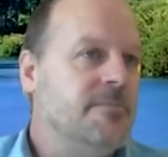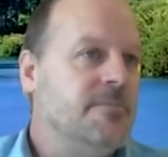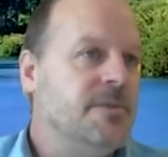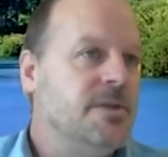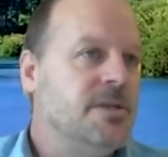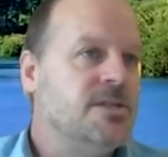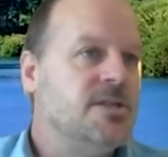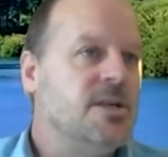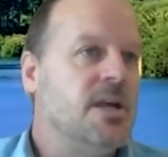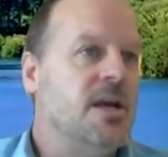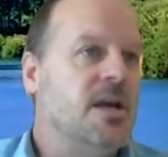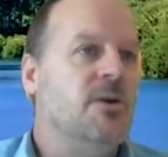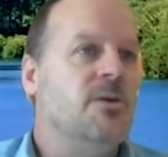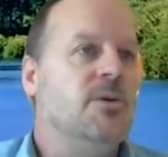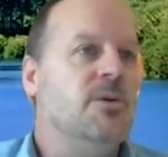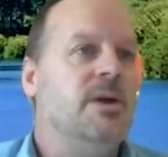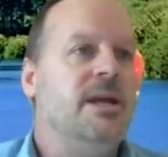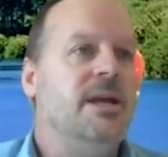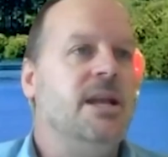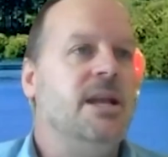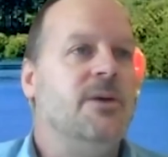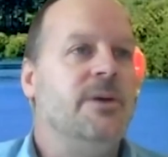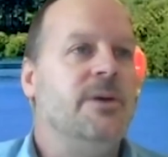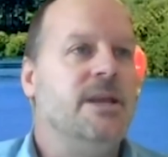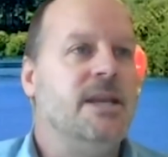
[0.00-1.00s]
So
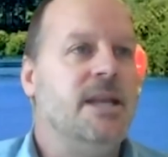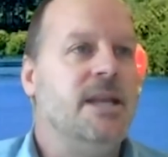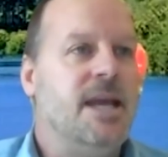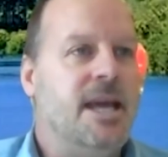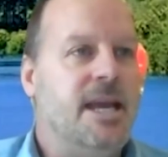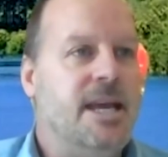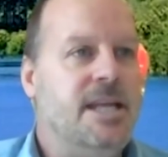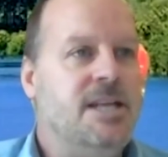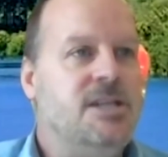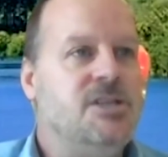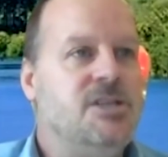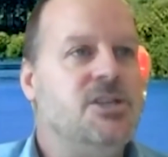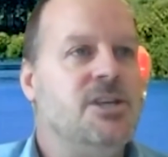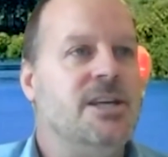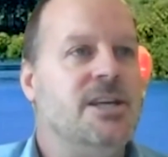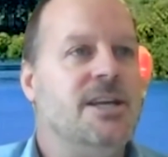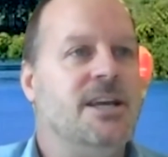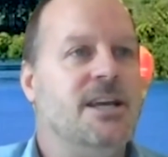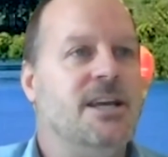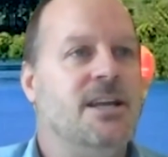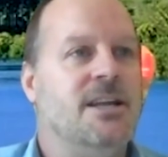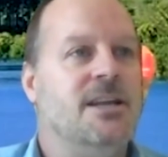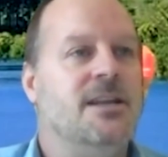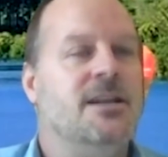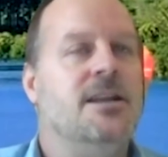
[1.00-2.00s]
engaging
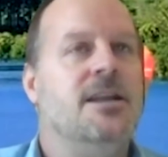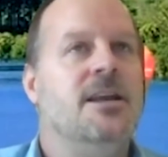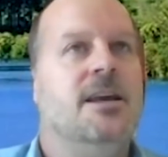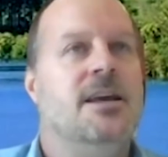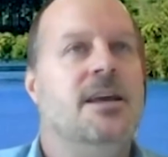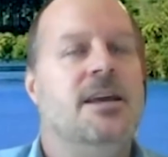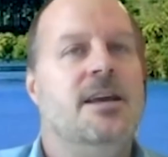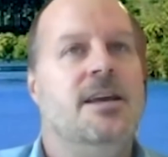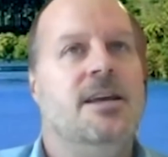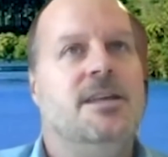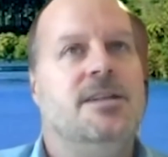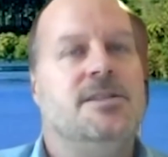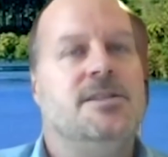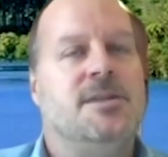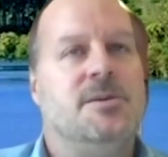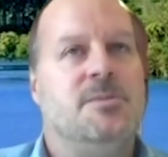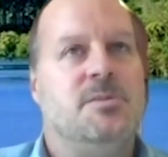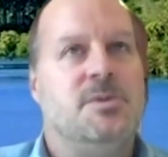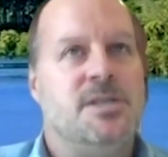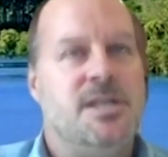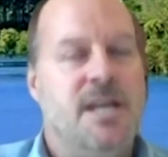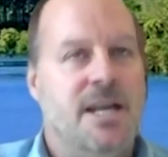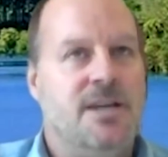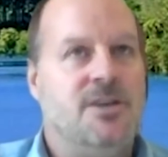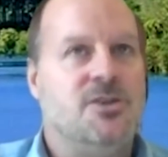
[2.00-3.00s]
in
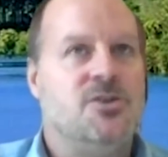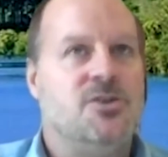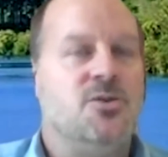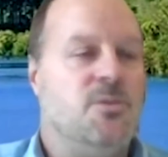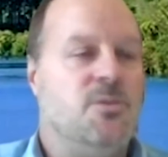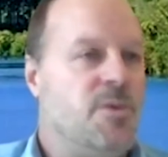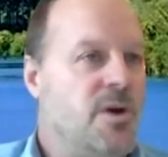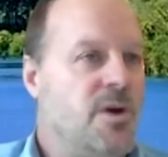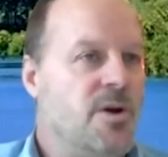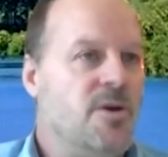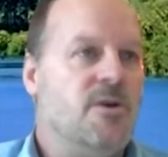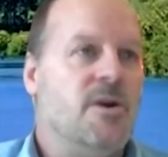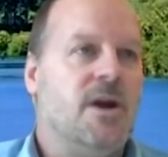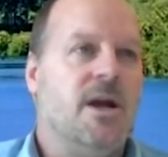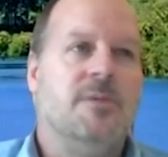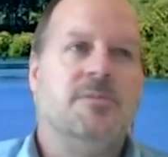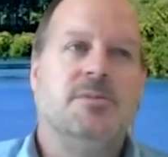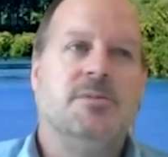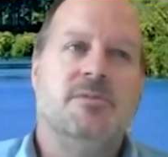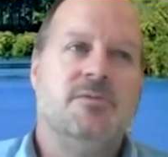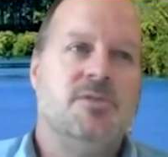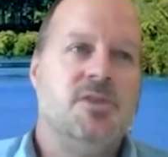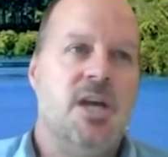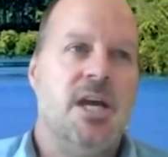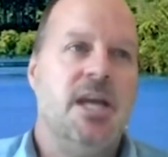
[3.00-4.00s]
substantial programs
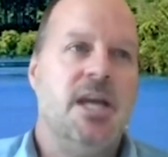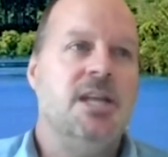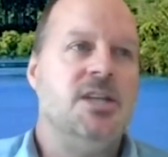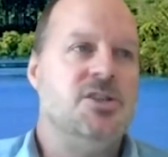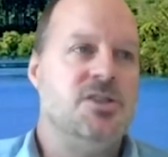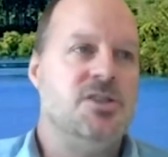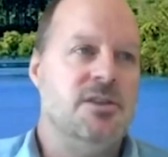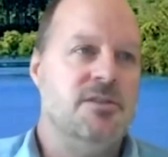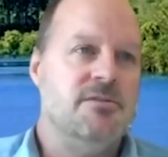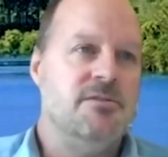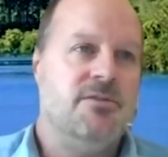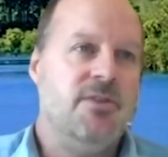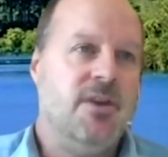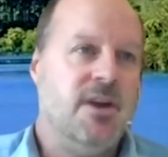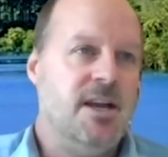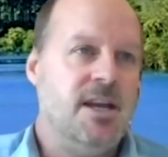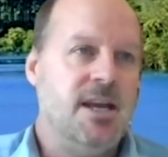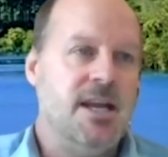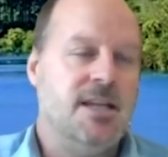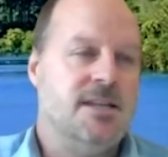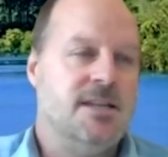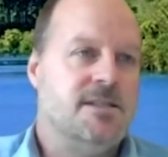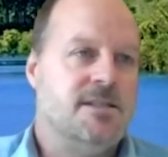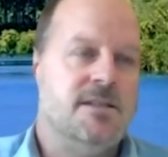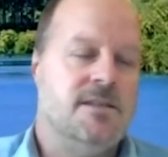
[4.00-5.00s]
of change in
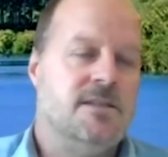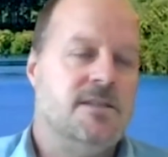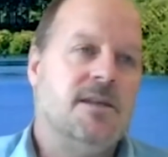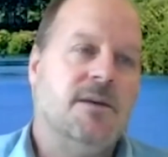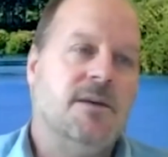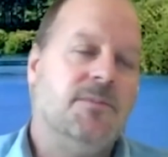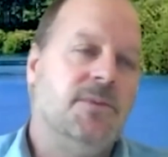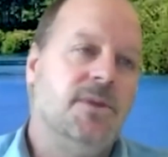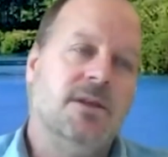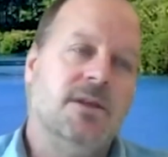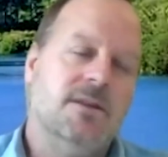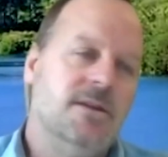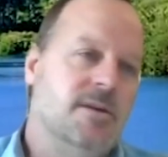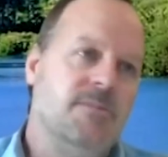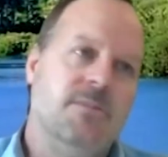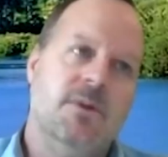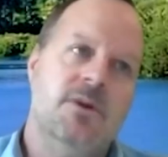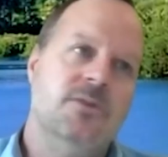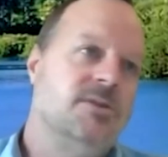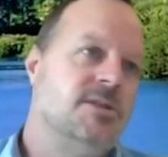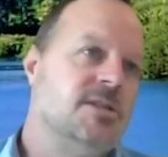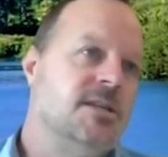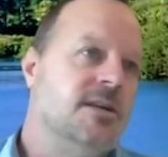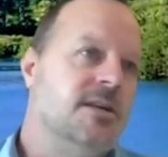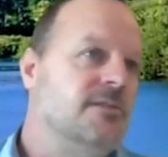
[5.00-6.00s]
finance is something that
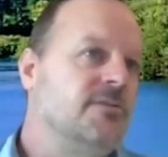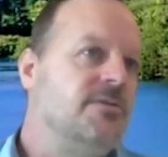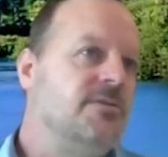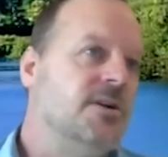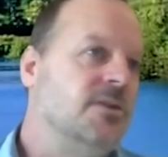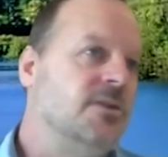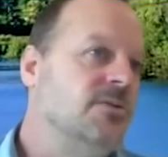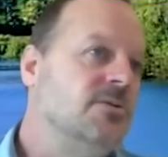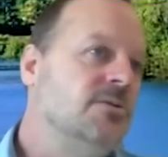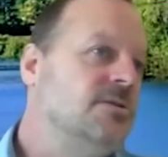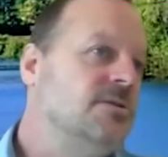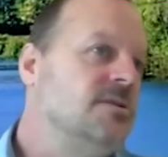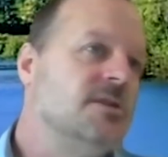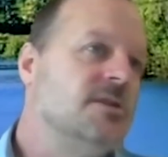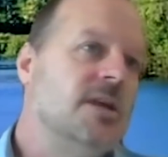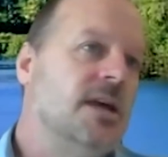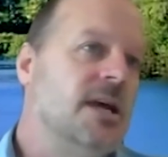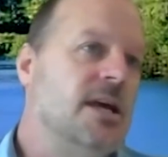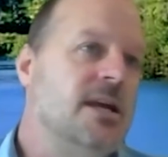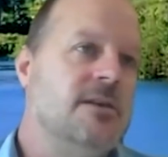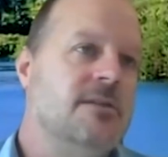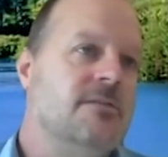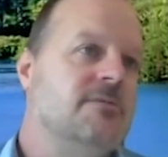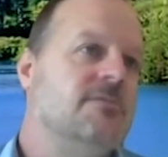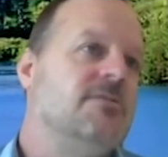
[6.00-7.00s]
most CFOs
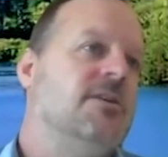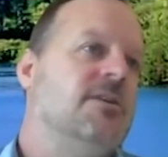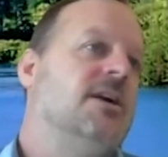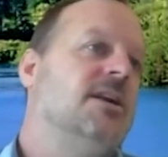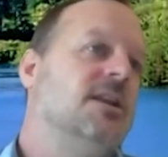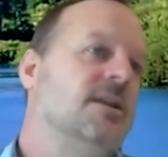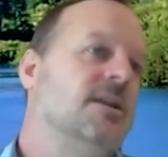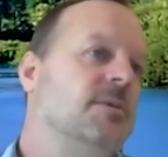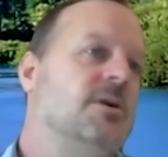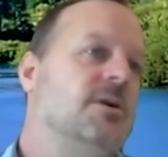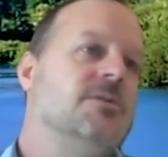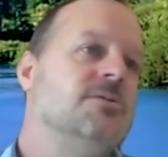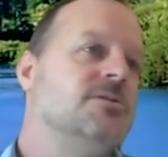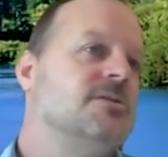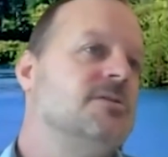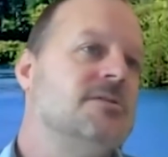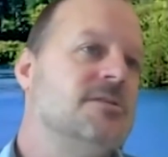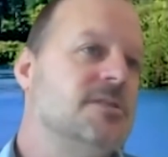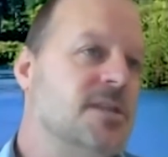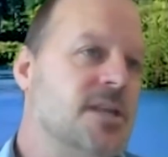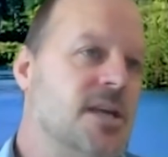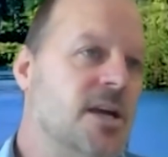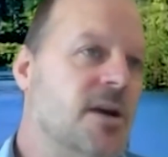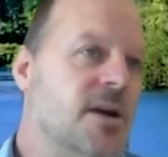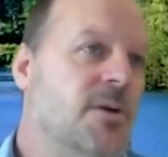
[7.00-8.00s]
and frankly most
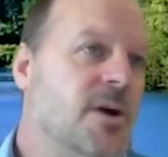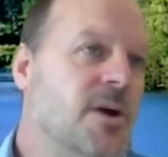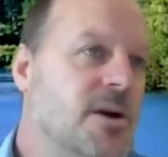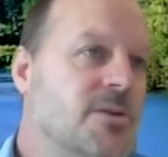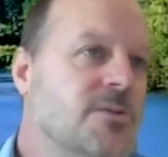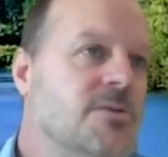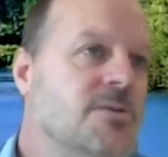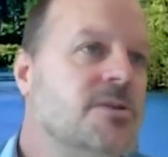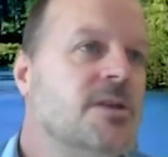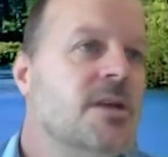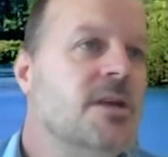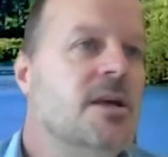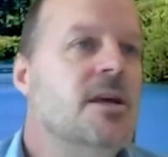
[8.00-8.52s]
COOs